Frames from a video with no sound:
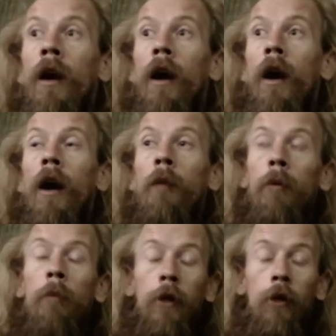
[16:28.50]
Um, but
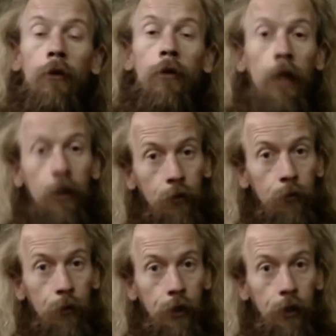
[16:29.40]
my cousin had
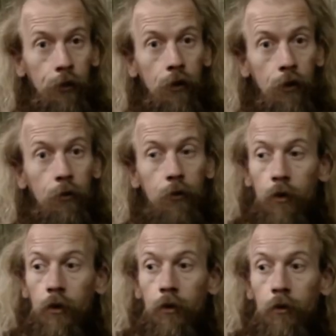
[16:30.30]
some weed, and I was
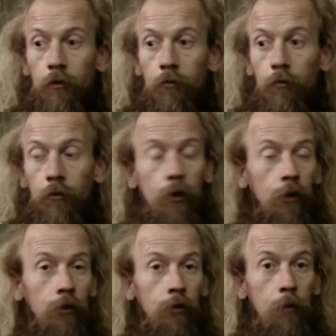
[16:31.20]
like, uh,
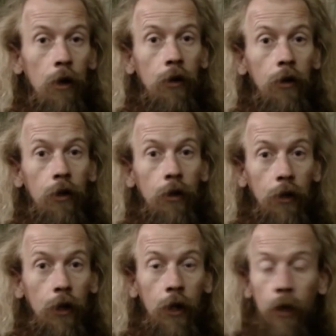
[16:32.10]
party, I'd
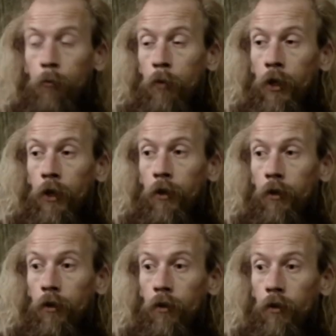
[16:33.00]
had beer,
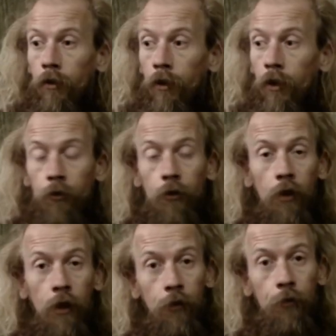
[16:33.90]
and
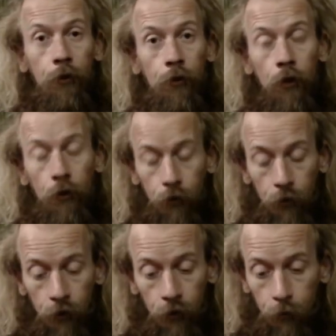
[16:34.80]
had a few tokes of
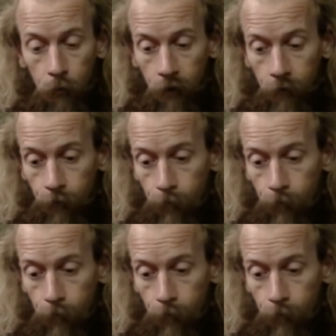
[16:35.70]
her spliff.